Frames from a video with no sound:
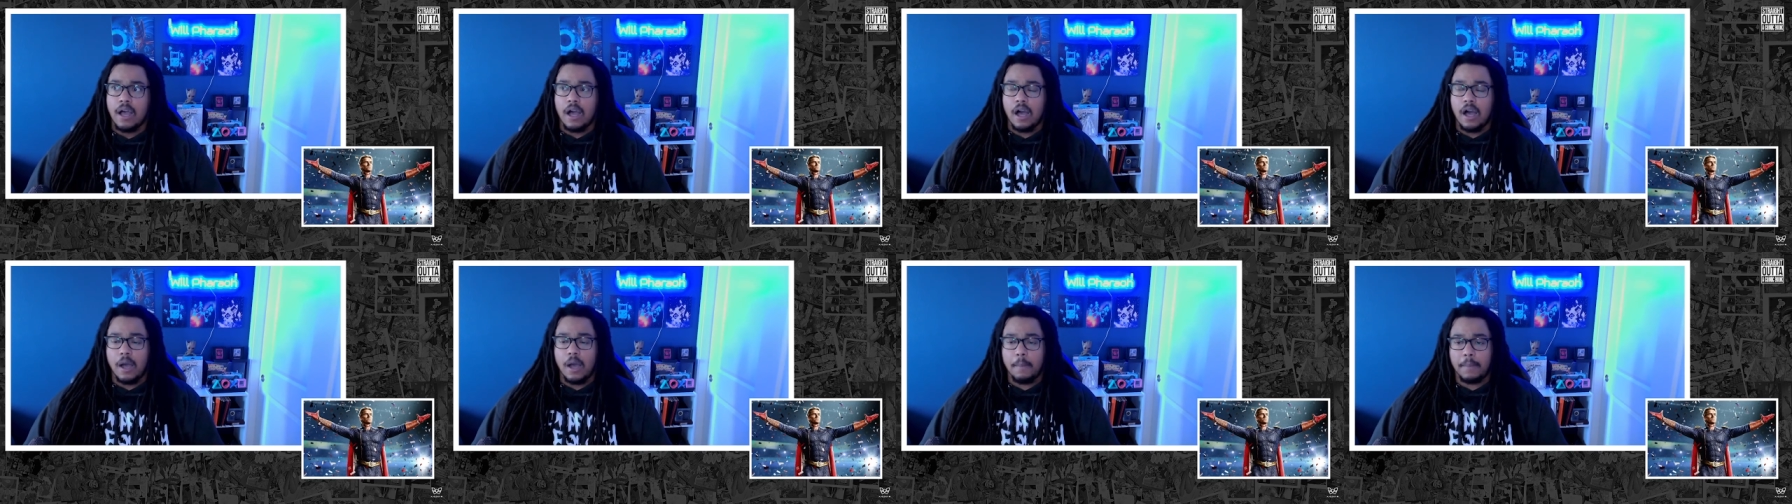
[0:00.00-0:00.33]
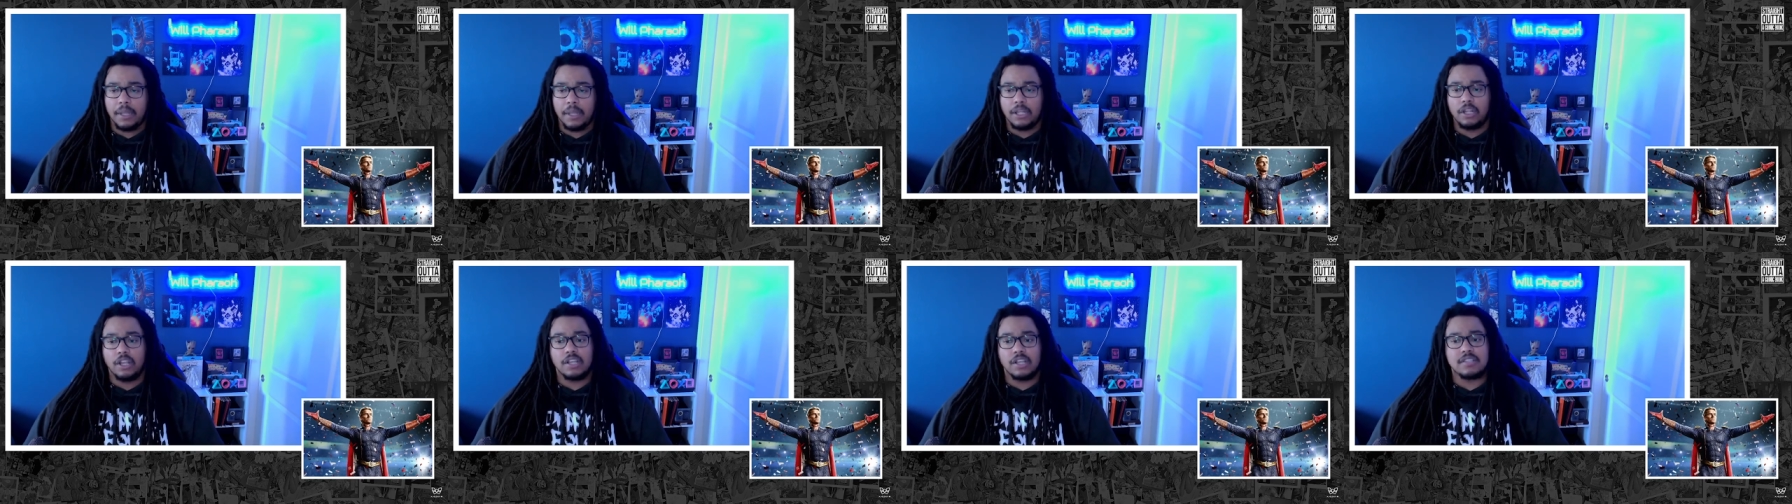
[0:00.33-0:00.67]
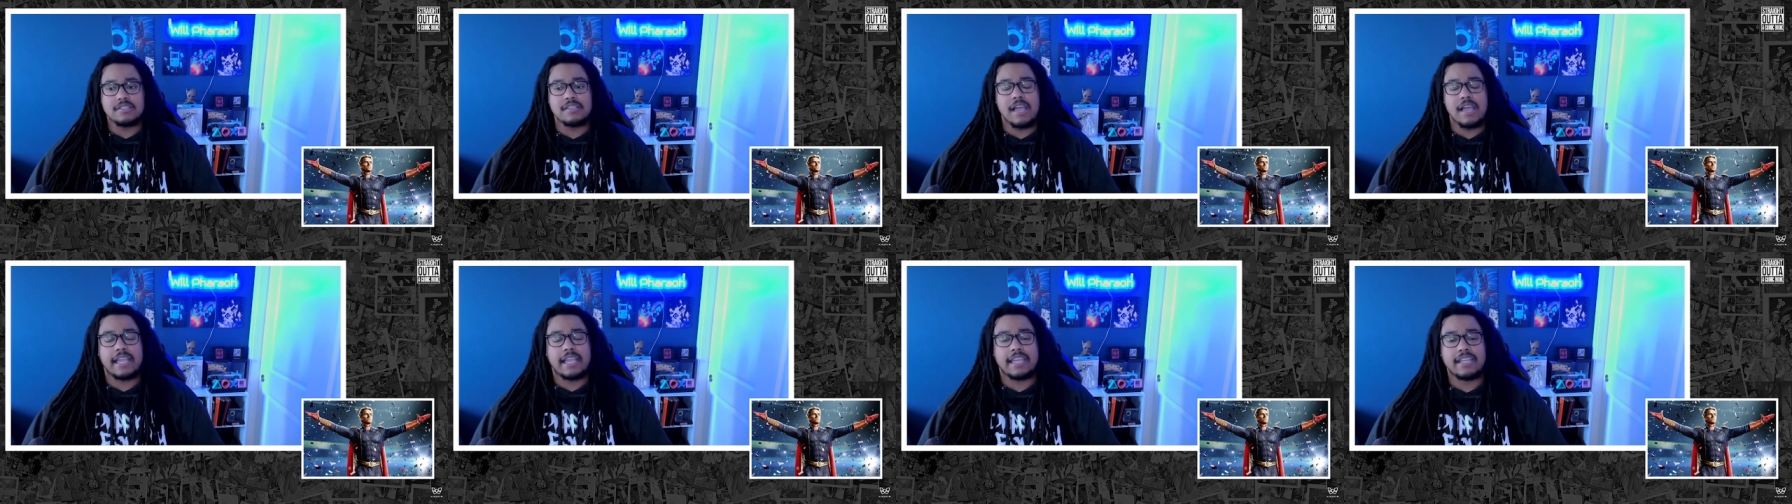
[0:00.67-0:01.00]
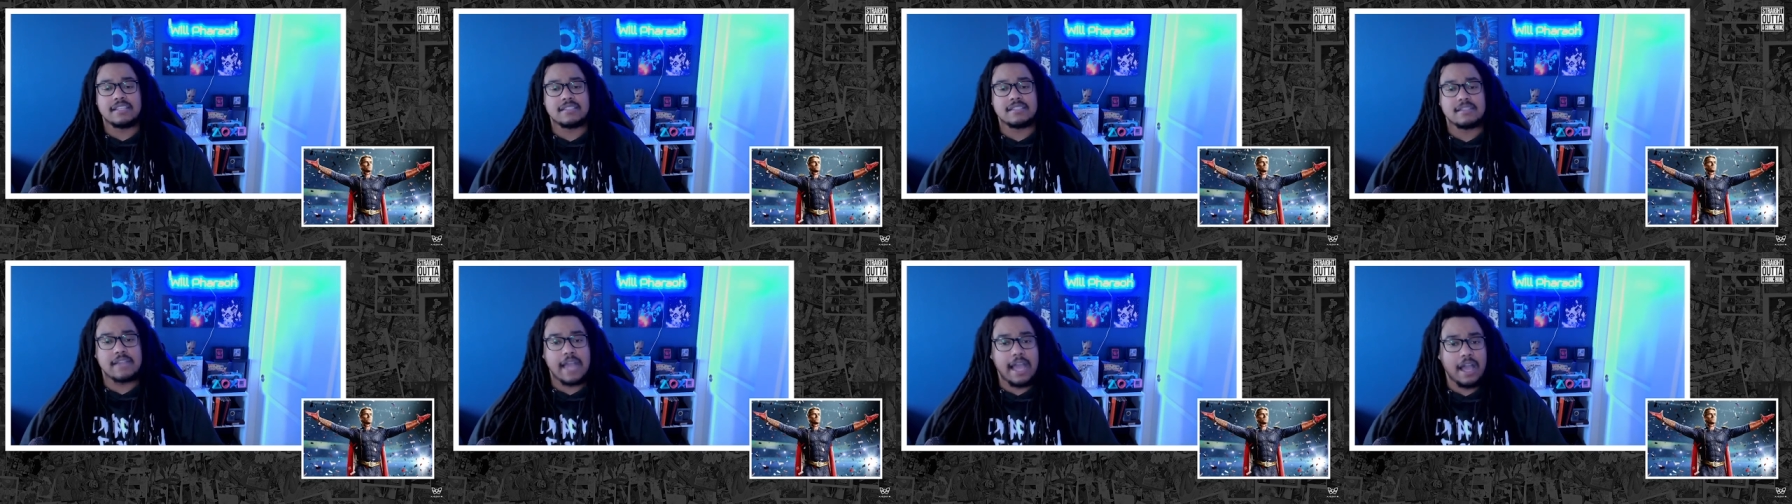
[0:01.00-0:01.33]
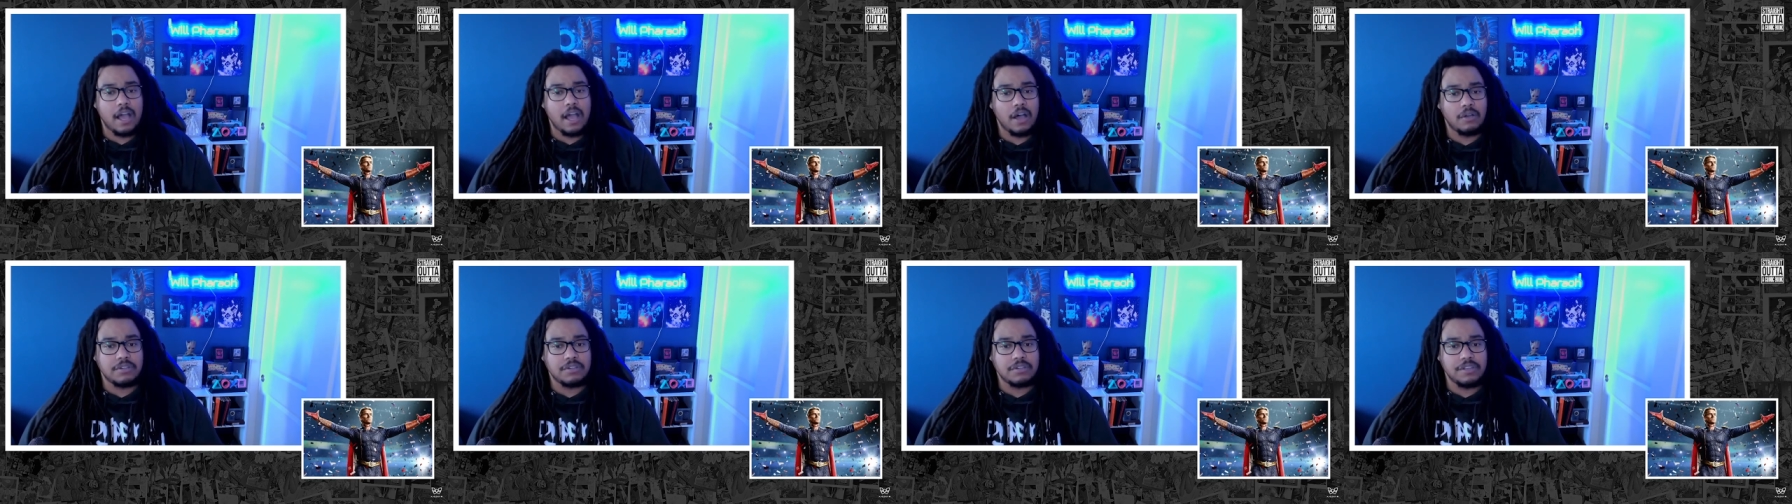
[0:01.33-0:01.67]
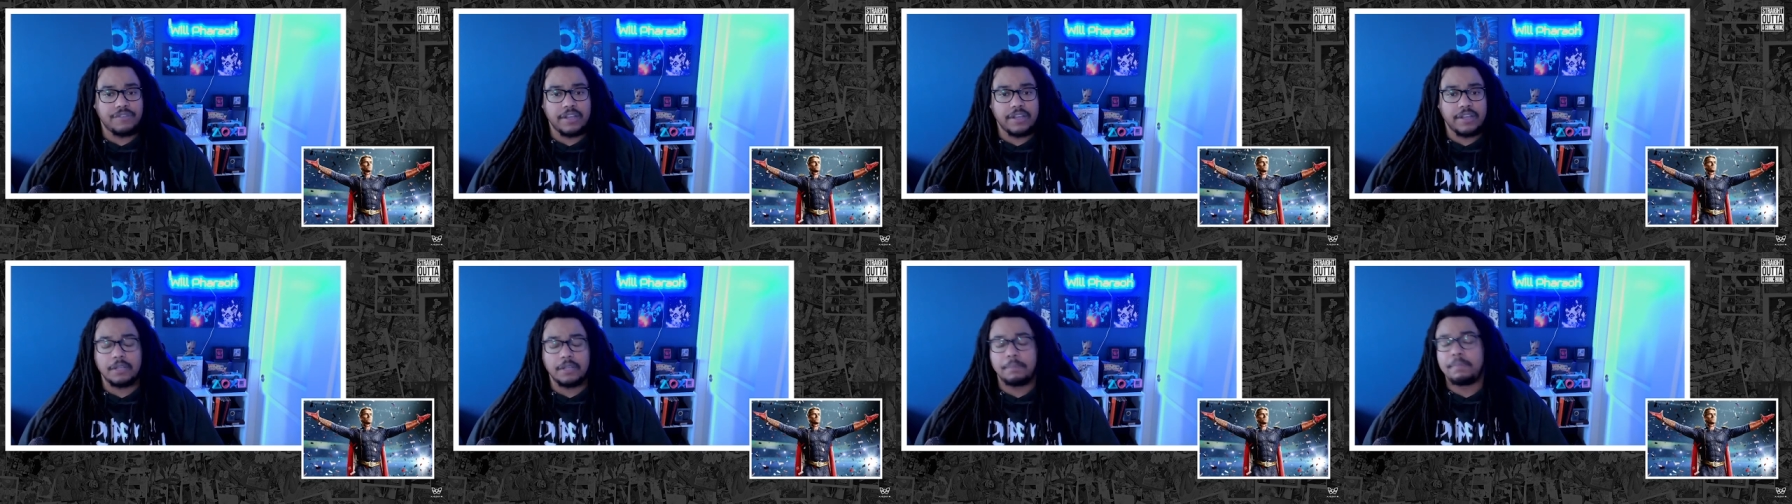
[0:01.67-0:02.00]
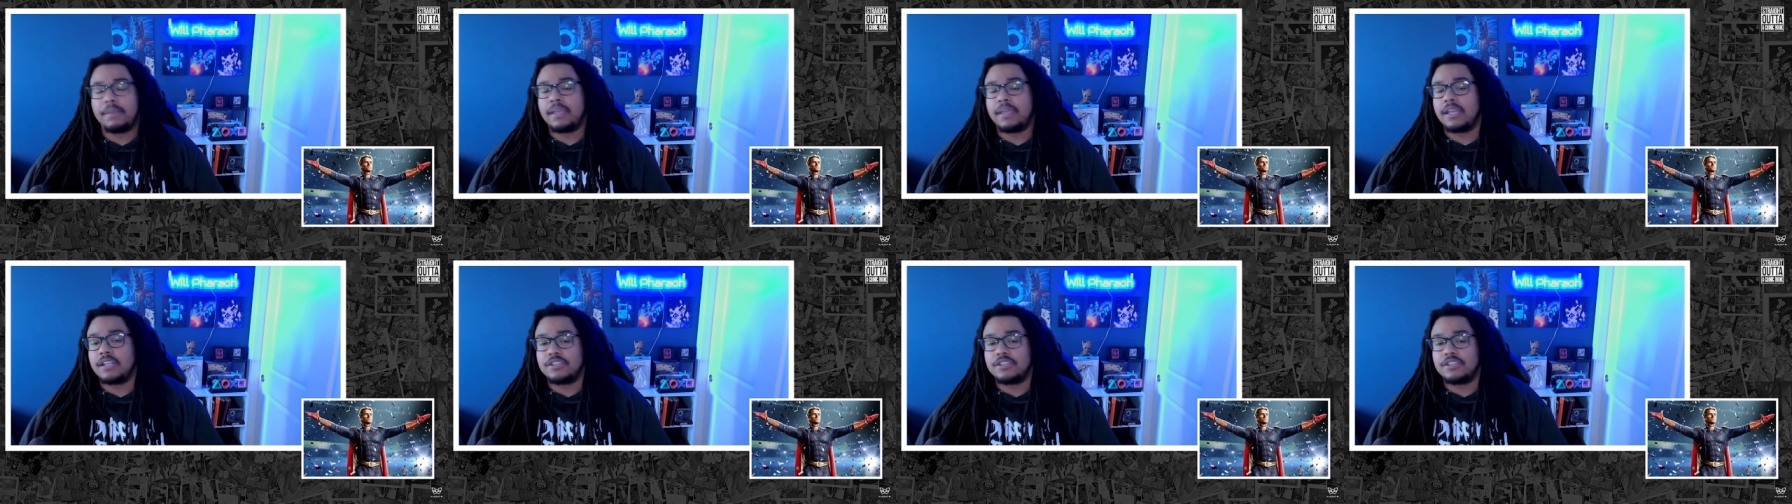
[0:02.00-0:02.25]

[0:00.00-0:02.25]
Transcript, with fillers: It looks like it's now developing